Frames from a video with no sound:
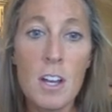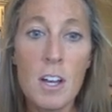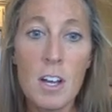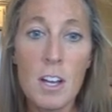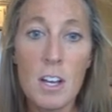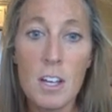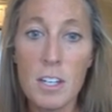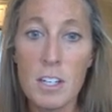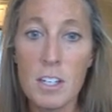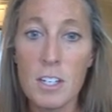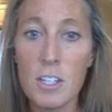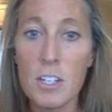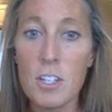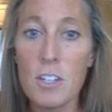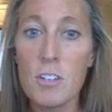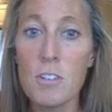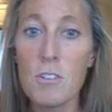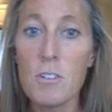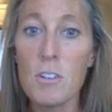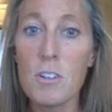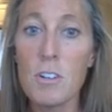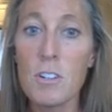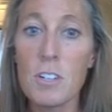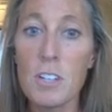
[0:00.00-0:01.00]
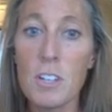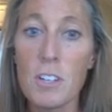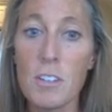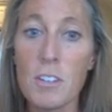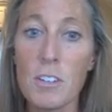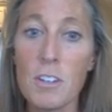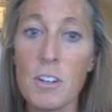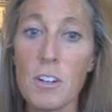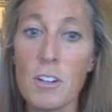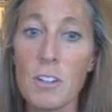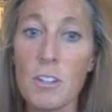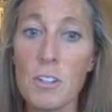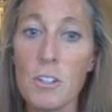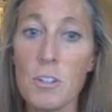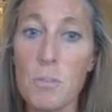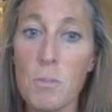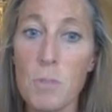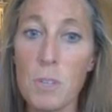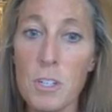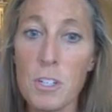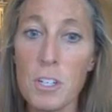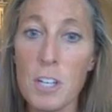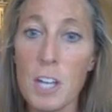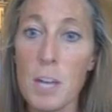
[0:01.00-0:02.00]
In addition to articular cartilage,
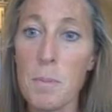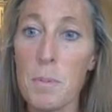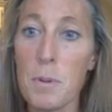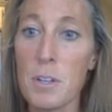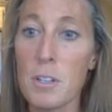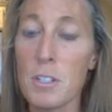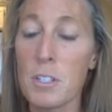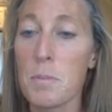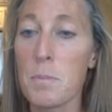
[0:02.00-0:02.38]
one type is the